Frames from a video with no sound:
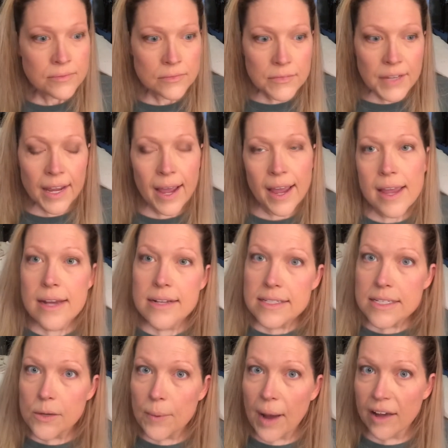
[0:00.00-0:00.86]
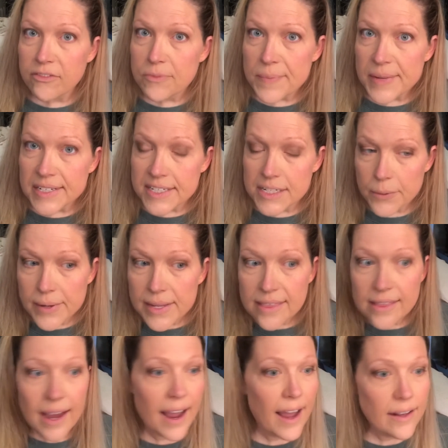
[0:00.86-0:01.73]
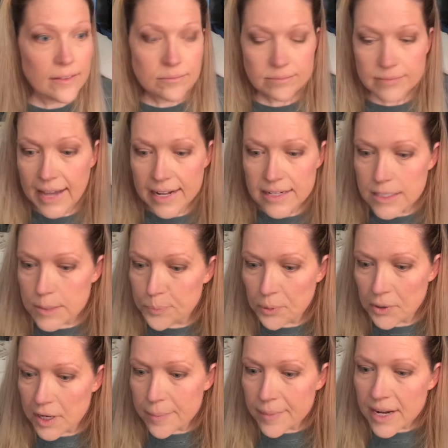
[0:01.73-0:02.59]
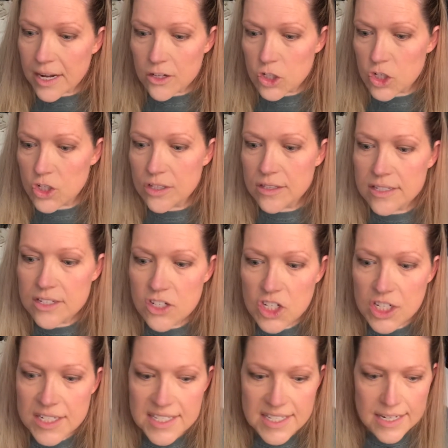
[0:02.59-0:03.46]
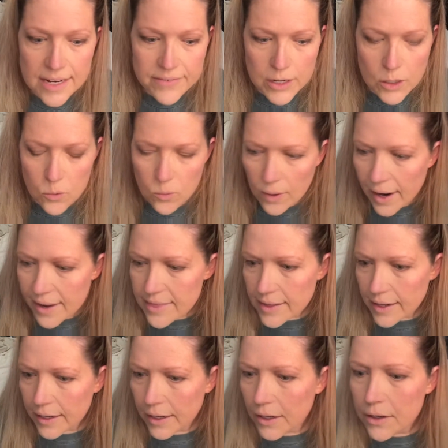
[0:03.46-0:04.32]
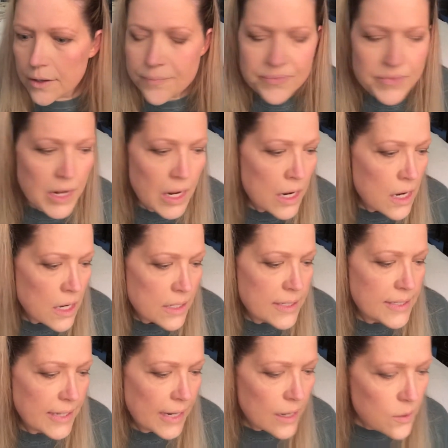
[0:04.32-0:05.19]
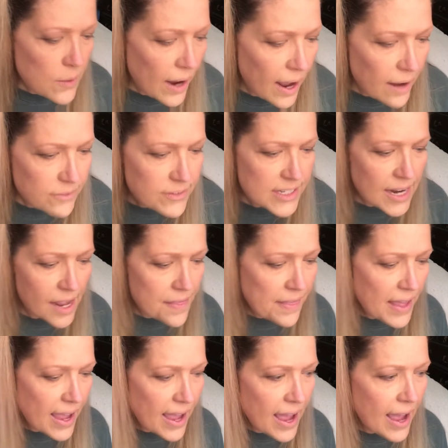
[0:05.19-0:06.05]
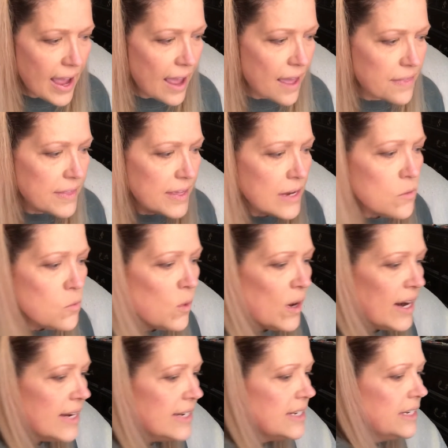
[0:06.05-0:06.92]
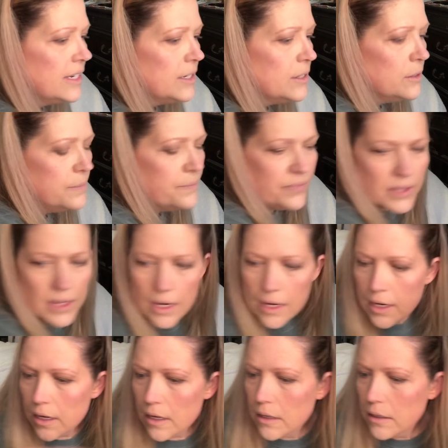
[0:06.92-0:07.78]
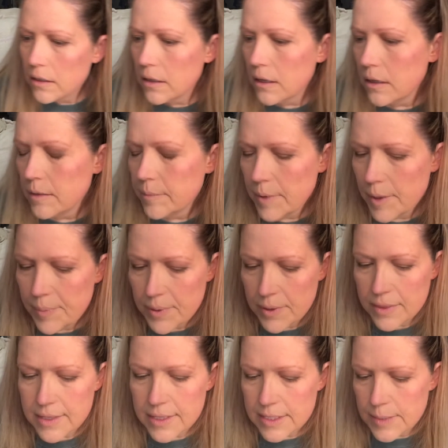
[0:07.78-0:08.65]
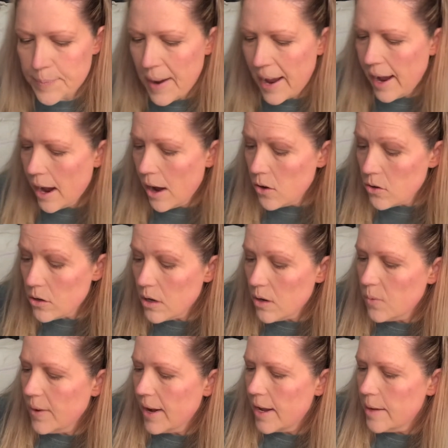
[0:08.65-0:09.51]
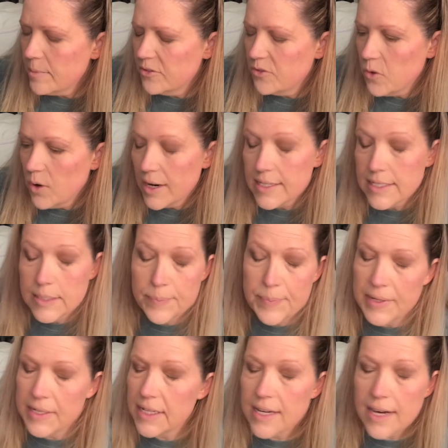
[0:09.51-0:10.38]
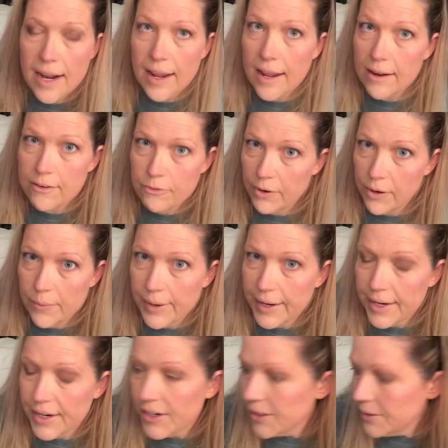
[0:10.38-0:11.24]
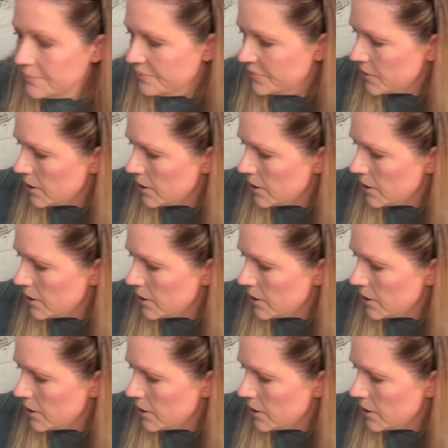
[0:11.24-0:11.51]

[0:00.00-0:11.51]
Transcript: Okay, and so I've been doing that. That's pretty much the gist of it right there. So I've done that, and then what I do, let me put this powder away before I spill it everywhere.